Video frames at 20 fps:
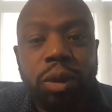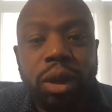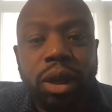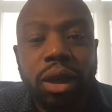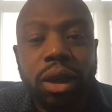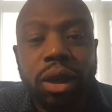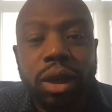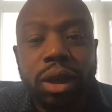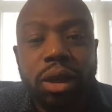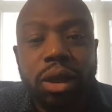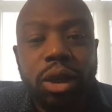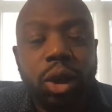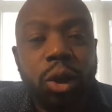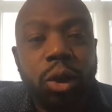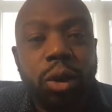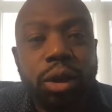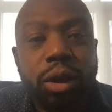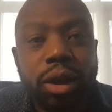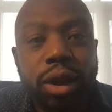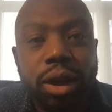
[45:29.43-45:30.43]
The clinic should
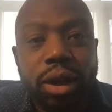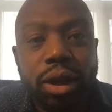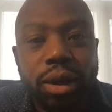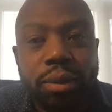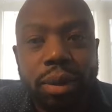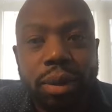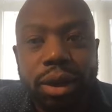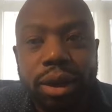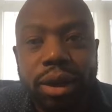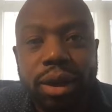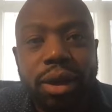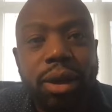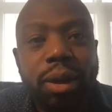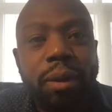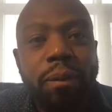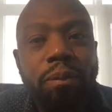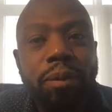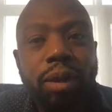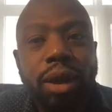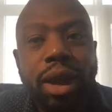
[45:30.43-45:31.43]
know they're coming
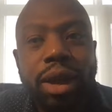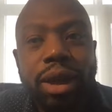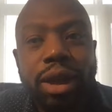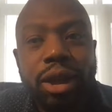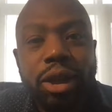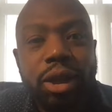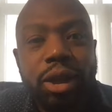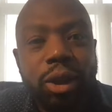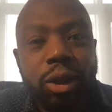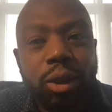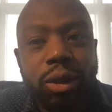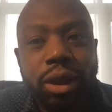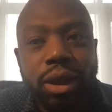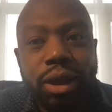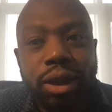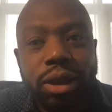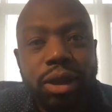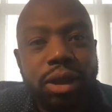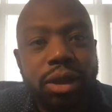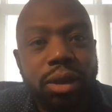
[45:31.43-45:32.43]
and they should know that
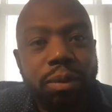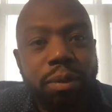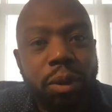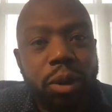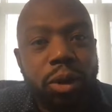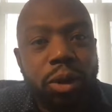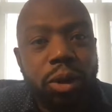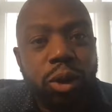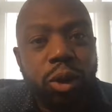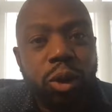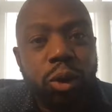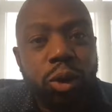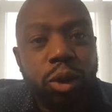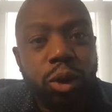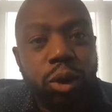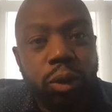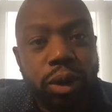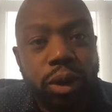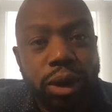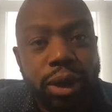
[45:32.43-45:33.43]
this is the person who's
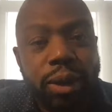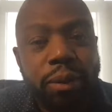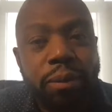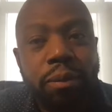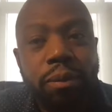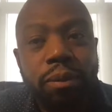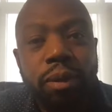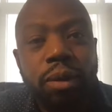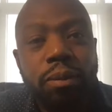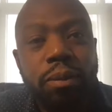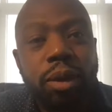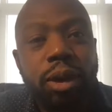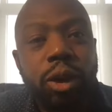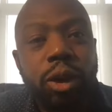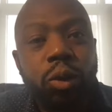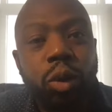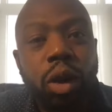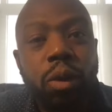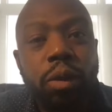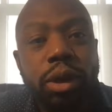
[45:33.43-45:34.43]
doing it. Because
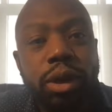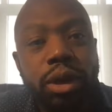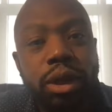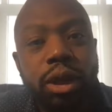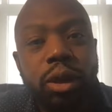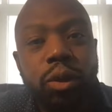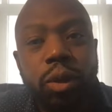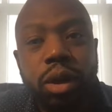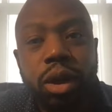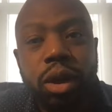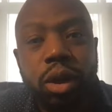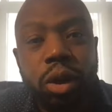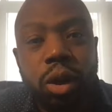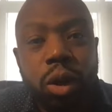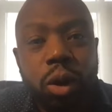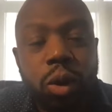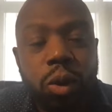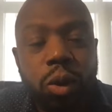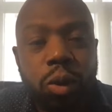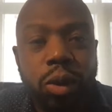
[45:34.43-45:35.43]
what we just want to
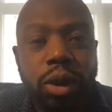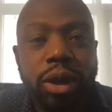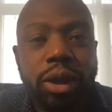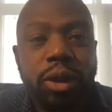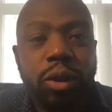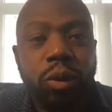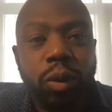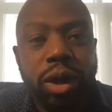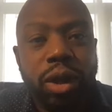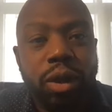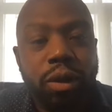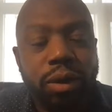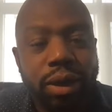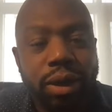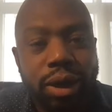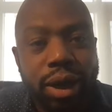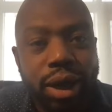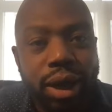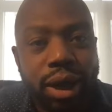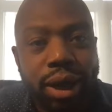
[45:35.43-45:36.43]
know is whether or
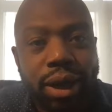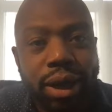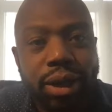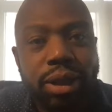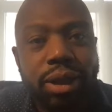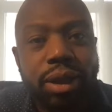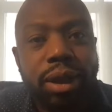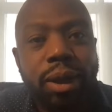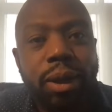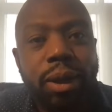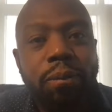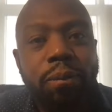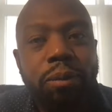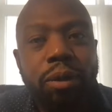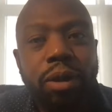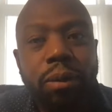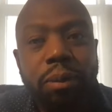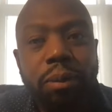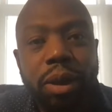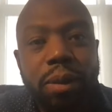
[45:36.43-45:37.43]
not
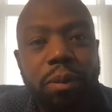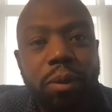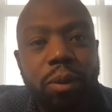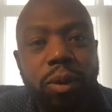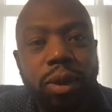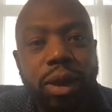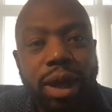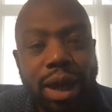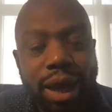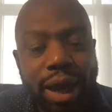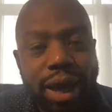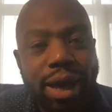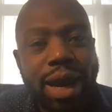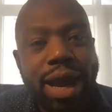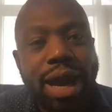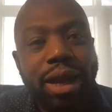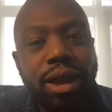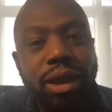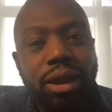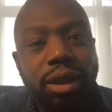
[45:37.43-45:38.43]
the people can
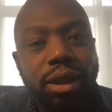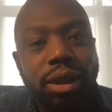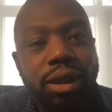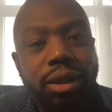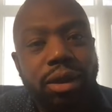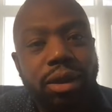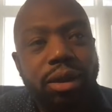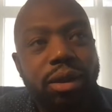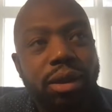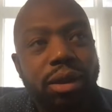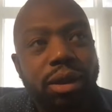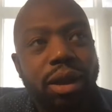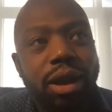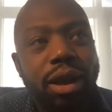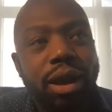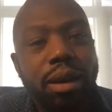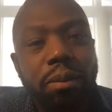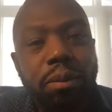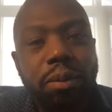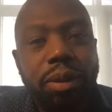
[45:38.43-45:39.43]
actually
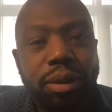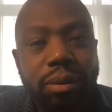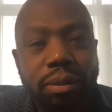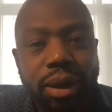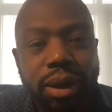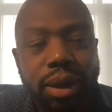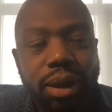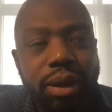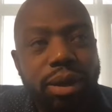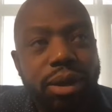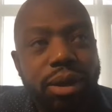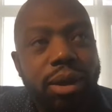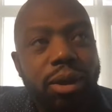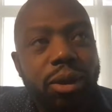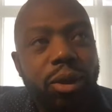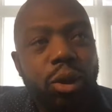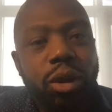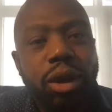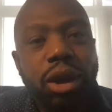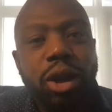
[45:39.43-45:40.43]
implement,
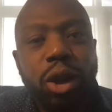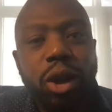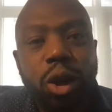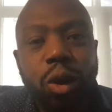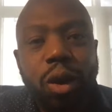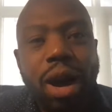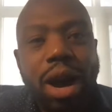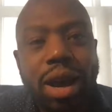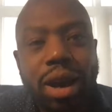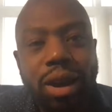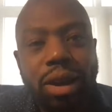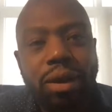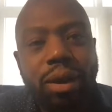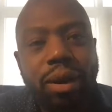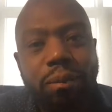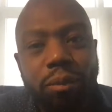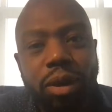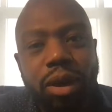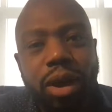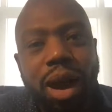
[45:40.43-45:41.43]
do they know how to
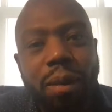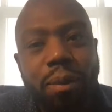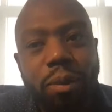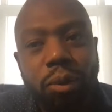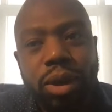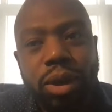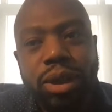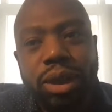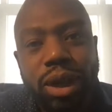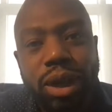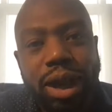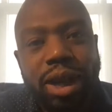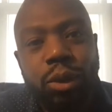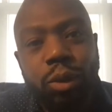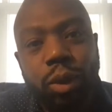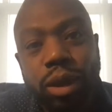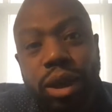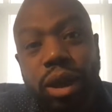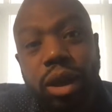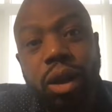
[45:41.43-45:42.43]
operationalize
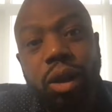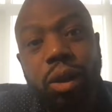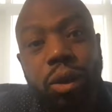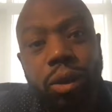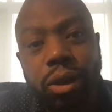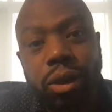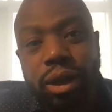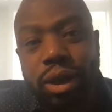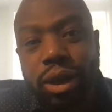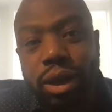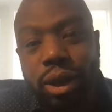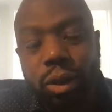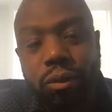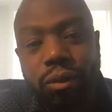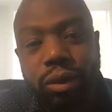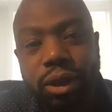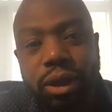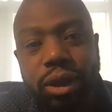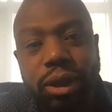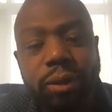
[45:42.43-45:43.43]
what they learned in the
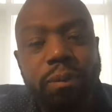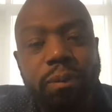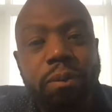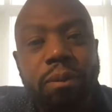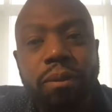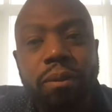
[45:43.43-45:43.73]
intervention?